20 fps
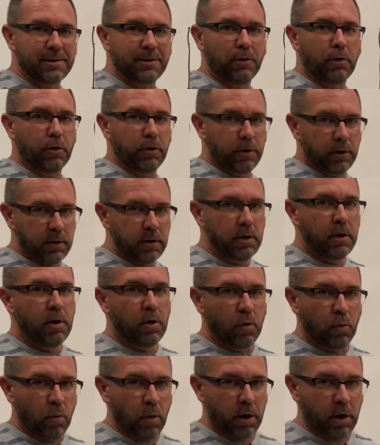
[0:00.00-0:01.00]
learn
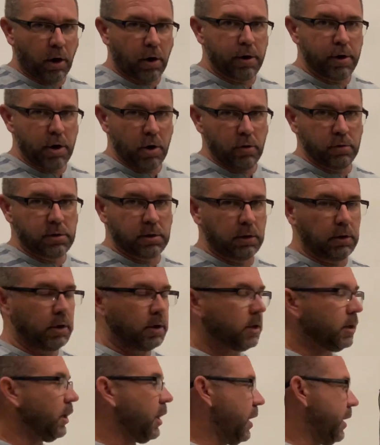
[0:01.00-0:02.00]
what our notes
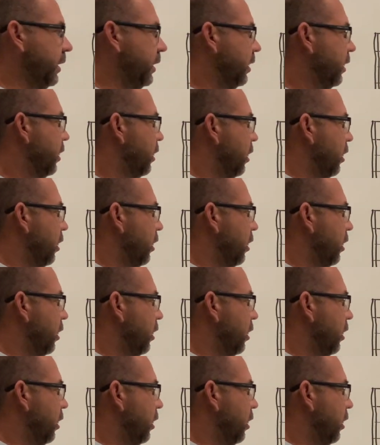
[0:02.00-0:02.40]
look like.